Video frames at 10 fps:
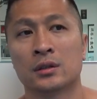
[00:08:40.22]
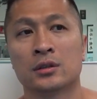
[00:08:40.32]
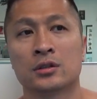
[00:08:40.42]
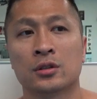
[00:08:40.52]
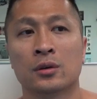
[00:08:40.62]

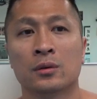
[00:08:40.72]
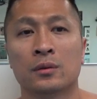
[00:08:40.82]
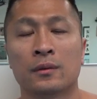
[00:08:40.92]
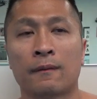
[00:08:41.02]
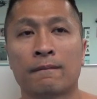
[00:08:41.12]
so
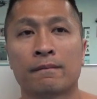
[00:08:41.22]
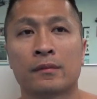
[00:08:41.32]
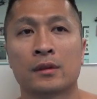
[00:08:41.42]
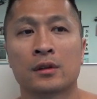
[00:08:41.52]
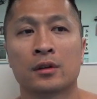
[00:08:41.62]

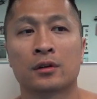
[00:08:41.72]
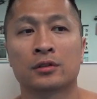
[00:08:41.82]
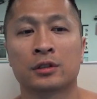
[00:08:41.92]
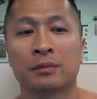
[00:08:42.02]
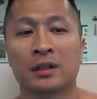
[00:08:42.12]

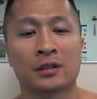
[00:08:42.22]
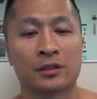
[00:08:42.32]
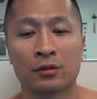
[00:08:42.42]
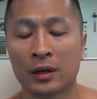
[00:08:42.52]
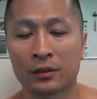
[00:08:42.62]
somebody doesn't
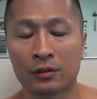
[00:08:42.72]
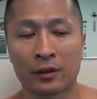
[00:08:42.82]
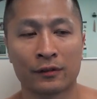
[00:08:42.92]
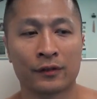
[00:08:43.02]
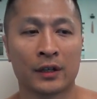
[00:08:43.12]
know how to
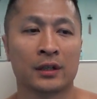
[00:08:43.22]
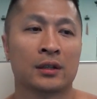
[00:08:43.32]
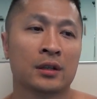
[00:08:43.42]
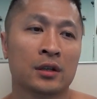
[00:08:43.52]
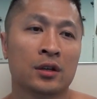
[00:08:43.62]
ground fight
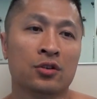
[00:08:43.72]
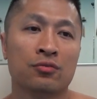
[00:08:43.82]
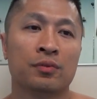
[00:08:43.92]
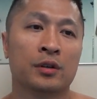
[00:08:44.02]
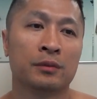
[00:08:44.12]
you
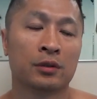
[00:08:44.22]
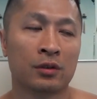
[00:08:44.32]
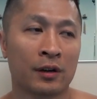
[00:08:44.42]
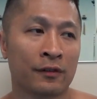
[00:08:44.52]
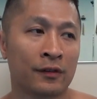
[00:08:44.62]
put him in the
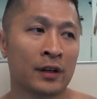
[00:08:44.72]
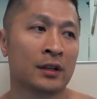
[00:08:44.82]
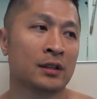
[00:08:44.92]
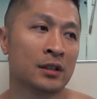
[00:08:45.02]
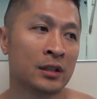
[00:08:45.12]
ground
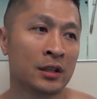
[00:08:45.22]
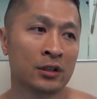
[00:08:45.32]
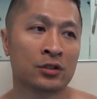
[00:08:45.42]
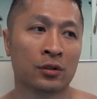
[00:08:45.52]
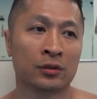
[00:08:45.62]
fight, he could
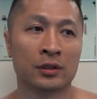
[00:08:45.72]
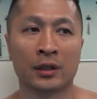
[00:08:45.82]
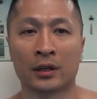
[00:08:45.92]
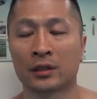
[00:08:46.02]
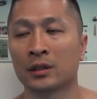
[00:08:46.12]
get choked to
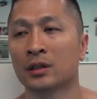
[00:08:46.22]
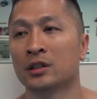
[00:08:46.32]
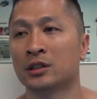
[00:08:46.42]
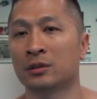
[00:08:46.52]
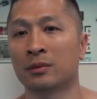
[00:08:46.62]
death.
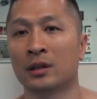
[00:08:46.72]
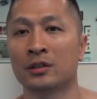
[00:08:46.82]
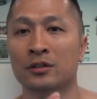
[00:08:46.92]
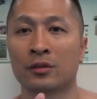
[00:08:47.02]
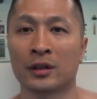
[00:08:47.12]
Somebody that
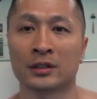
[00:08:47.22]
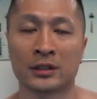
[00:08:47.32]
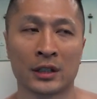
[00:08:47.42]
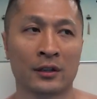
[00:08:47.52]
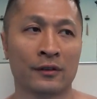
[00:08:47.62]
doesn't know how to
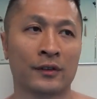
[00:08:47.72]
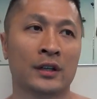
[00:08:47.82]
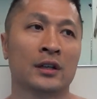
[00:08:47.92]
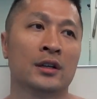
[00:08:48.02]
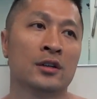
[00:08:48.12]
stand a
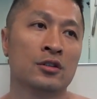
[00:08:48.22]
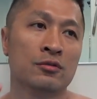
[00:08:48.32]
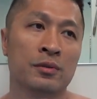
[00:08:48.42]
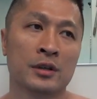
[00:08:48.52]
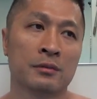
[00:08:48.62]
fight, you
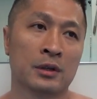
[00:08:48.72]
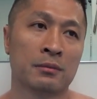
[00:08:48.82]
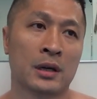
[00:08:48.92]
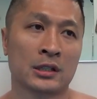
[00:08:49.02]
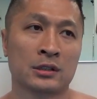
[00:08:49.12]
put him in a
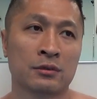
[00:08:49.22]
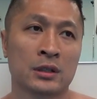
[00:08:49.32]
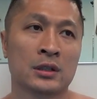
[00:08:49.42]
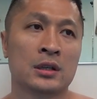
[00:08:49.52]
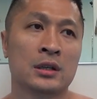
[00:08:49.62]
boxing
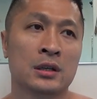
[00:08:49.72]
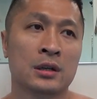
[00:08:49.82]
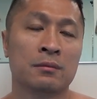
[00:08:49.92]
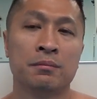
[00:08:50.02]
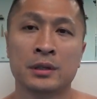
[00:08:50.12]
ring, he could
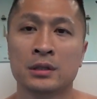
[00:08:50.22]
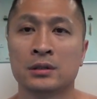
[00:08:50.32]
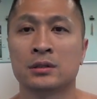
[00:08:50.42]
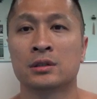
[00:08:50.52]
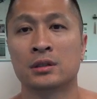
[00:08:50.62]
get
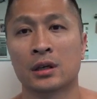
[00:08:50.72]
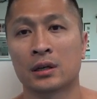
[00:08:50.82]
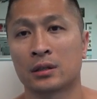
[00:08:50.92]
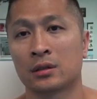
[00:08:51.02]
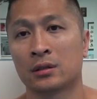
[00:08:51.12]
beaten to
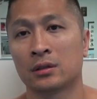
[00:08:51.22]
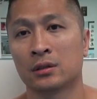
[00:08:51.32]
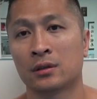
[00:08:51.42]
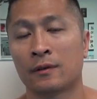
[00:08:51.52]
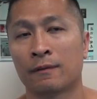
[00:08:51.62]
death.
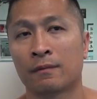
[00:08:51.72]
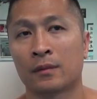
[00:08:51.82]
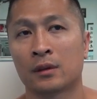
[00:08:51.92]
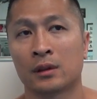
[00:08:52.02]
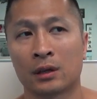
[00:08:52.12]

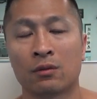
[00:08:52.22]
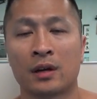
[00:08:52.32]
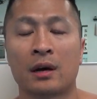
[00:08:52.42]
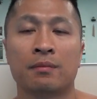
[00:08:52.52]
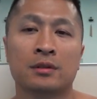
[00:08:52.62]
Like what
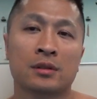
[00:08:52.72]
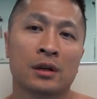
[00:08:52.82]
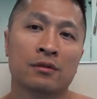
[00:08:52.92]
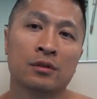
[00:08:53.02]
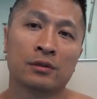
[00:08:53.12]
happened to
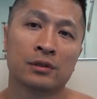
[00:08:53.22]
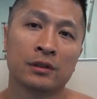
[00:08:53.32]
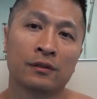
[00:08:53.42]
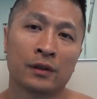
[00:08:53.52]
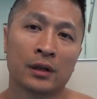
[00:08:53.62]
that
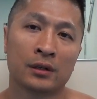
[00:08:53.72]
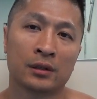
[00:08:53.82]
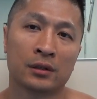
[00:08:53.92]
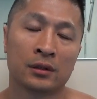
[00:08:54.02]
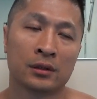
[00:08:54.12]
UFC fighter.
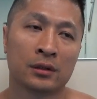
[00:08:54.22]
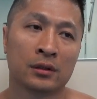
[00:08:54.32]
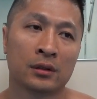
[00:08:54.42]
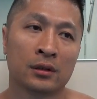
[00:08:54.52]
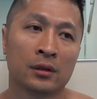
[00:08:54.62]

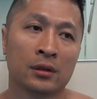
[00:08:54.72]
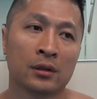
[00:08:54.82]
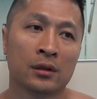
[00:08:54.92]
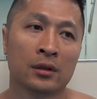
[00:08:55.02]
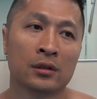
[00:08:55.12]

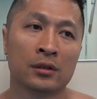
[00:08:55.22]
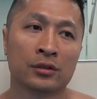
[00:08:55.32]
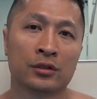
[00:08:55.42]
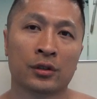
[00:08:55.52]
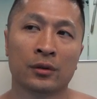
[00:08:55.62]
You know,
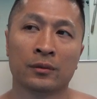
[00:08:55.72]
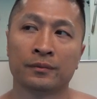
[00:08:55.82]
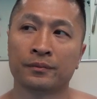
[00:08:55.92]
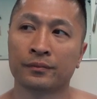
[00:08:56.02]
so